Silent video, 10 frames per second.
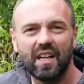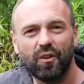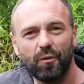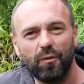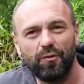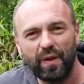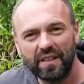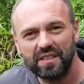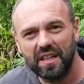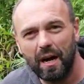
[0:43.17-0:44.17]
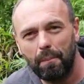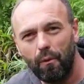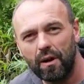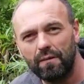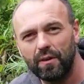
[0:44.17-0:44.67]
they're fixing up
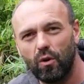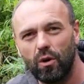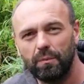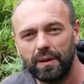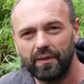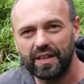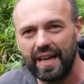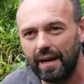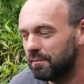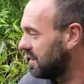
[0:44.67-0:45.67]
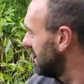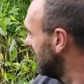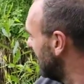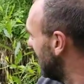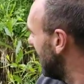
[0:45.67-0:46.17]
one of the old beaver dams
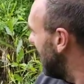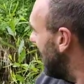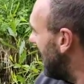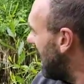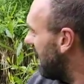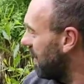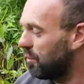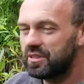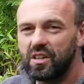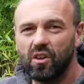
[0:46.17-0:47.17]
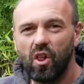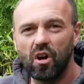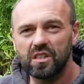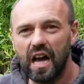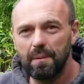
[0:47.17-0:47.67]
uh, that was here a
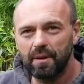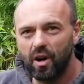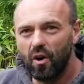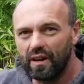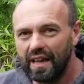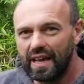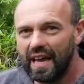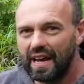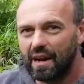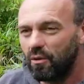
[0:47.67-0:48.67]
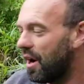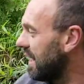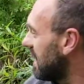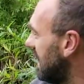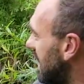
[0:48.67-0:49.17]
long time ago. And, and
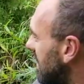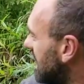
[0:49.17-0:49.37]
ironically, there's